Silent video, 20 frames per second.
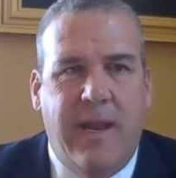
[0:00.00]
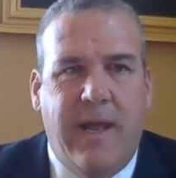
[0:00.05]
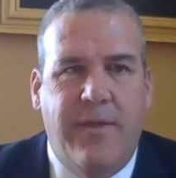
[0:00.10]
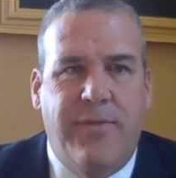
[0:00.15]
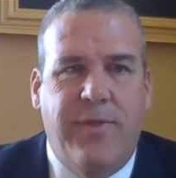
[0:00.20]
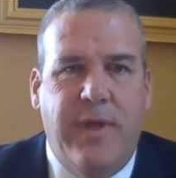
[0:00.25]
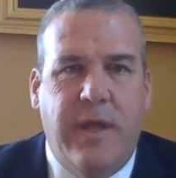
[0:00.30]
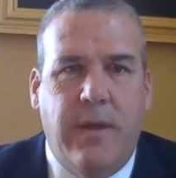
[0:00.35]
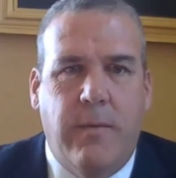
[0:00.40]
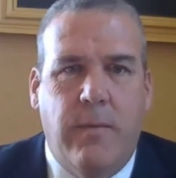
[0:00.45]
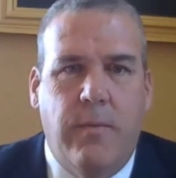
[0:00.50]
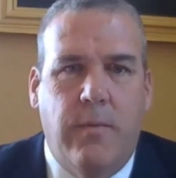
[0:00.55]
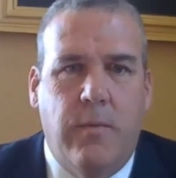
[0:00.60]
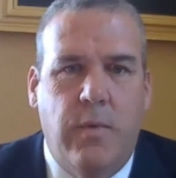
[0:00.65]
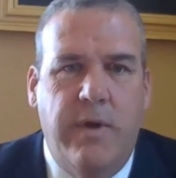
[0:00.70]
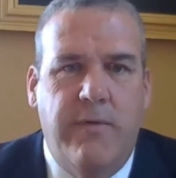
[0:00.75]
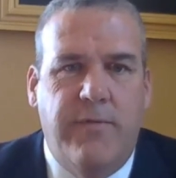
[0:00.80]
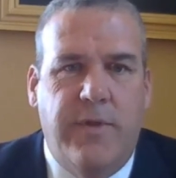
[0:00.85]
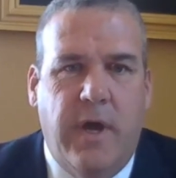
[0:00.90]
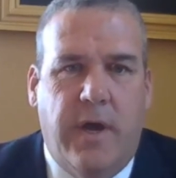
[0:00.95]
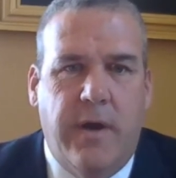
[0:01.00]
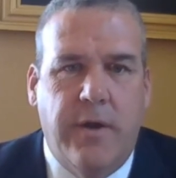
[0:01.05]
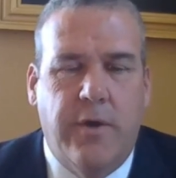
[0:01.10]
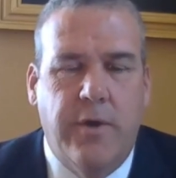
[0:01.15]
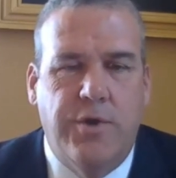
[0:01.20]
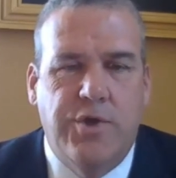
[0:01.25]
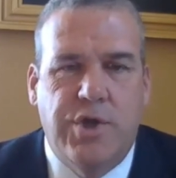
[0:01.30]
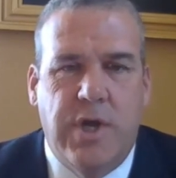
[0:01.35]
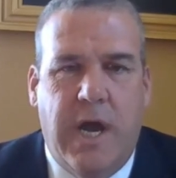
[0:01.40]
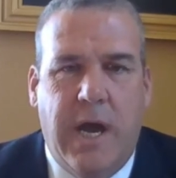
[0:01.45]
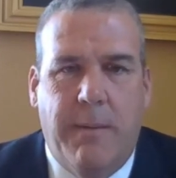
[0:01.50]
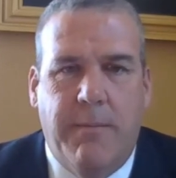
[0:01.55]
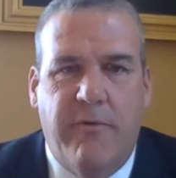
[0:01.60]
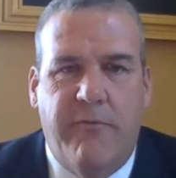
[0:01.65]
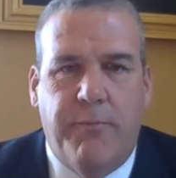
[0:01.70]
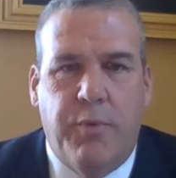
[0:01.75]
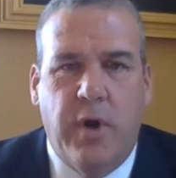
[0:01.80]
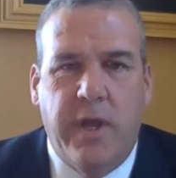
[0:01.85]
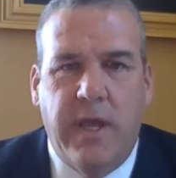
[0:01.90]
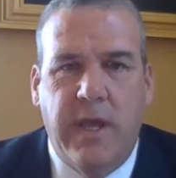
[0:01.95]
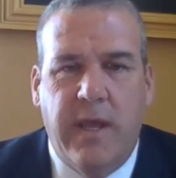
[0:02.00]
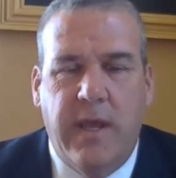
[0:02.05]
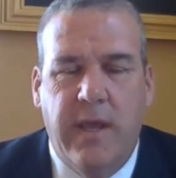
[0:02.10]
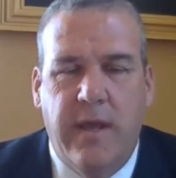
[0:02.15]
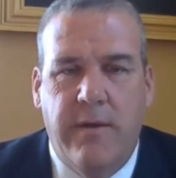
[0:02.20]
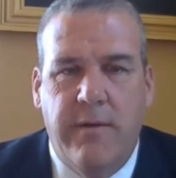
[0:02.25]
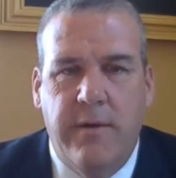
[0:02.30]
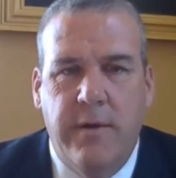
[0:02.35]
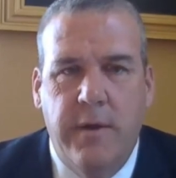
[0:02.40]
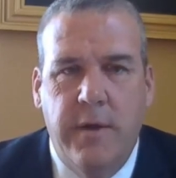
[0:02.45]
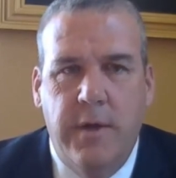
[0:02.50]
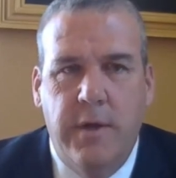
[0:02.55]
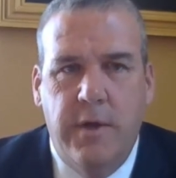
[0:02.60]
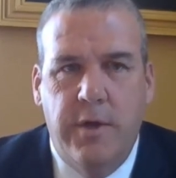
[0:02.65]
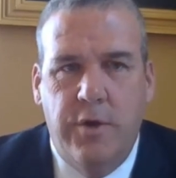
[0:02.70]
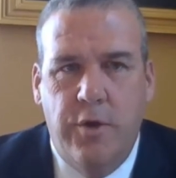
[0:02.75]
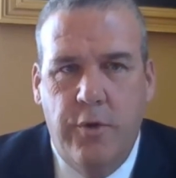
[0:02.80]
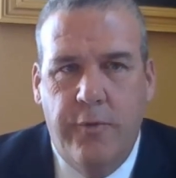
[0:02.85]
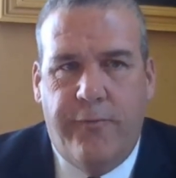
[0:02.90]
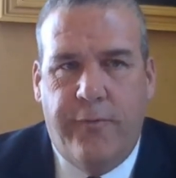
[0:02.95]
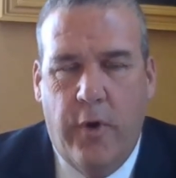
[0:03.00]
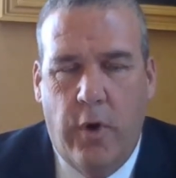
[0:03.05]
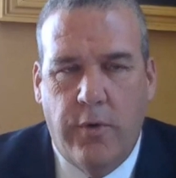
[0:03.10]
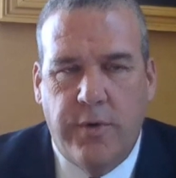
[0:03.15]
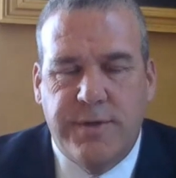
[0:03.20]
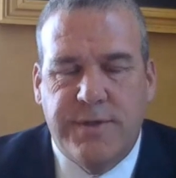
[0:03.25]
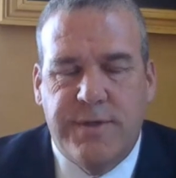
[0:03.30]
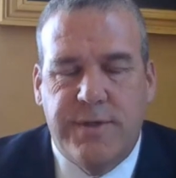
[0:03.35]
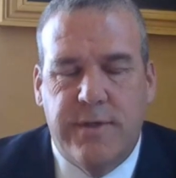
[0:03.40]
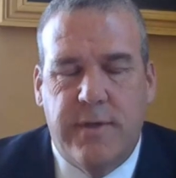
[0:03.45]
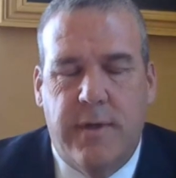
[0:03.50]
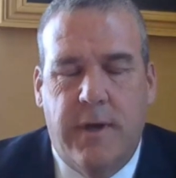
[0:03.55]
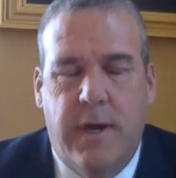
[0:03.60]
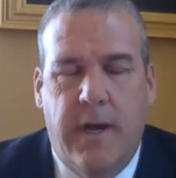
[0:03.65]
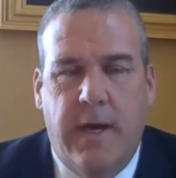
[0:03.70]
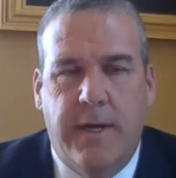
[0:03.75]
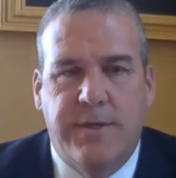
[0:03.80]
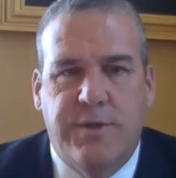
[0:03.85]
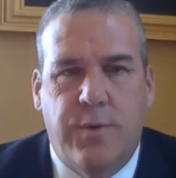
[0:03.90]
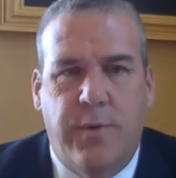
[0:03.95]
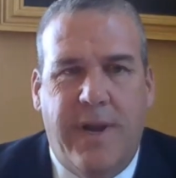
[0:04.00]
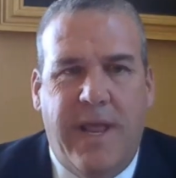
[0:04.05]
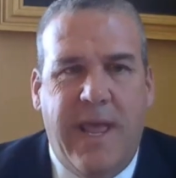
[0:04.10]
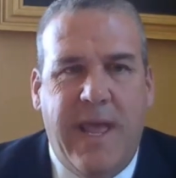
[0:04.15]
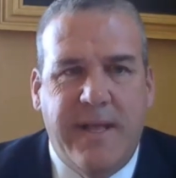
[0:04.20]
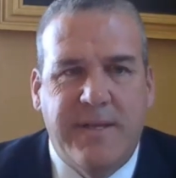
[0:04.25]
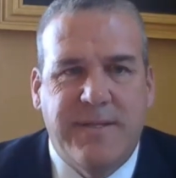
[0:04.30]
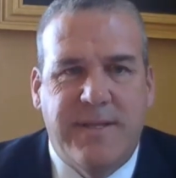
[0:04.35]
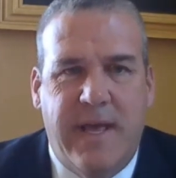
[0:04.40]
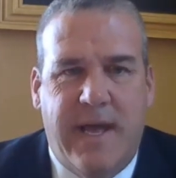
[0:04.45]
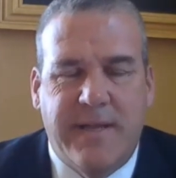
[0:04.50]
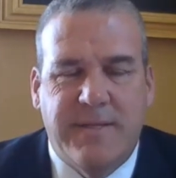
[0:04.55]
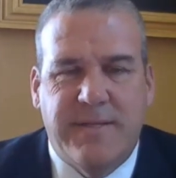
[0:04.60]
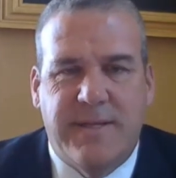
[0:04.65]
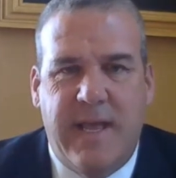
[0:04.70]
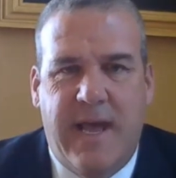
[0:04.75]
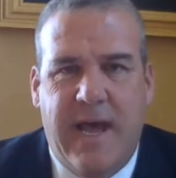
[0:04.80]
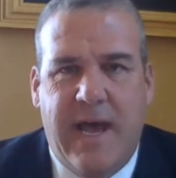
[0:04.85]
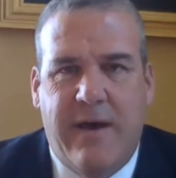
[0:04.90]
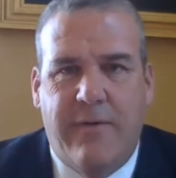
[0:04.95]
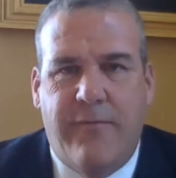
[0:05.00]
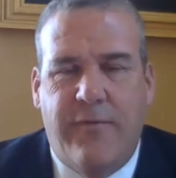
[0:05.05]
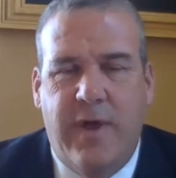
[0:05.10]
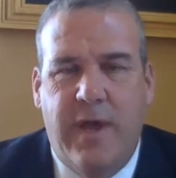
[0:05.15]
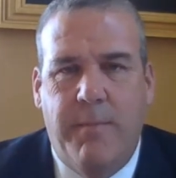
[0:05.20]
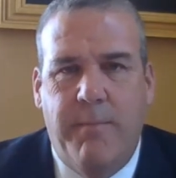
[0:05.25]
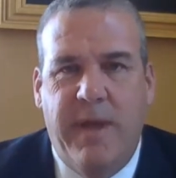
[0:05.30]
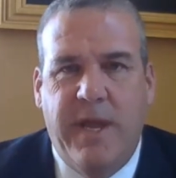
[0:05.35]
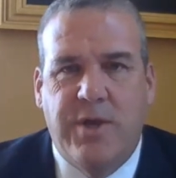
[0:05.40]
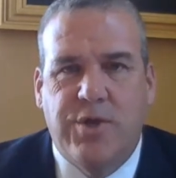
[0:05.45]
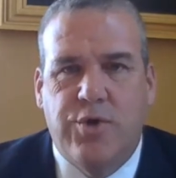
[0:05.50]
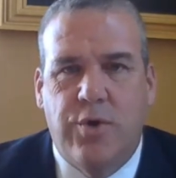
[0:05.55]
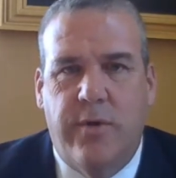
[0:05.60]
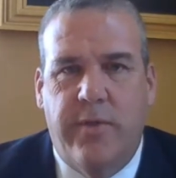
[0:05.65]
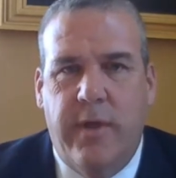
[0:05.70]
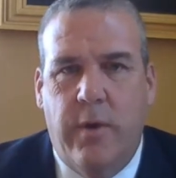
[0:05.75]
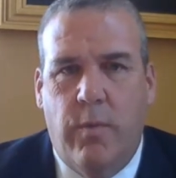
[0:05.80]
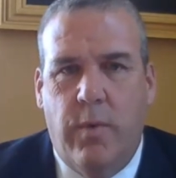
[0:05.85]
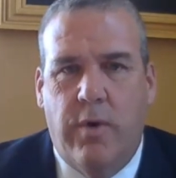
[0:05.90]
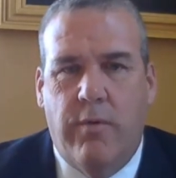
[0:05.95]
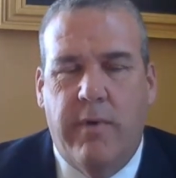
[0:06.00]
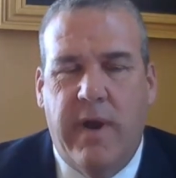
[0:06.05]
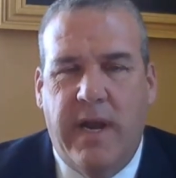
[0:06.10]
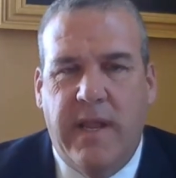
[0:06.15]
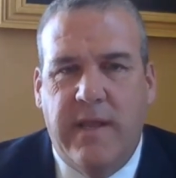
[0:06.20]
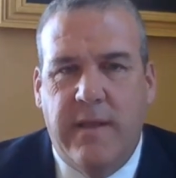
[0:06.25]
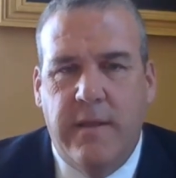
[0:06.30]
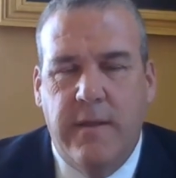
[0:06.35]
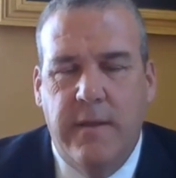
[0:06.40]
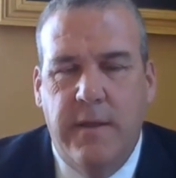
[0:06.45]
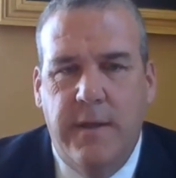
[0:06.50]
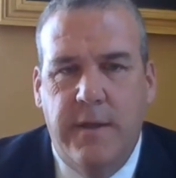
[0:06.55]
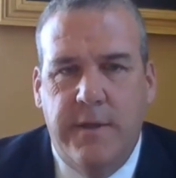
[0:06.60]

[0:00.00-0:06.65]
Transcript: And I think we've done a good job of bringing in new folks to enhance that staff and make sure that we're ready